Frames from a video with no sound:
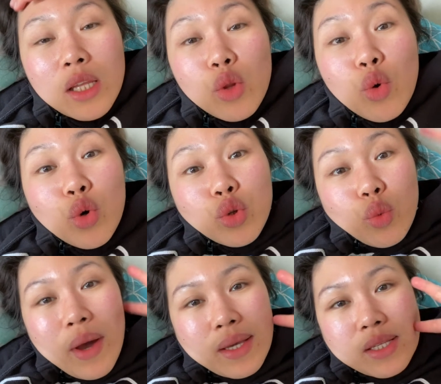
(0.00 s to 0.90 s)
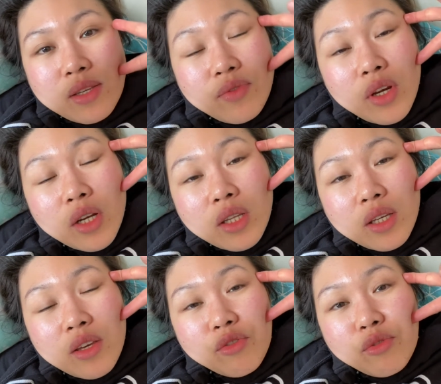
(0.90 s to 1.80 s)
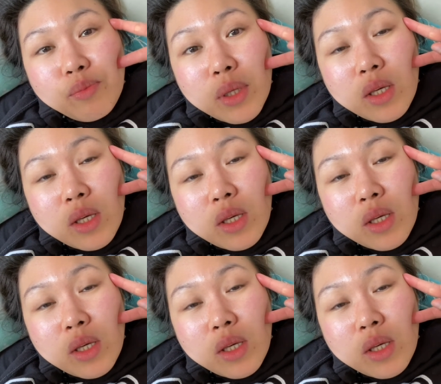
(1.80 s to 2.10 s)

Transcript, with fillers: Tinanong ko twice if they're gonna give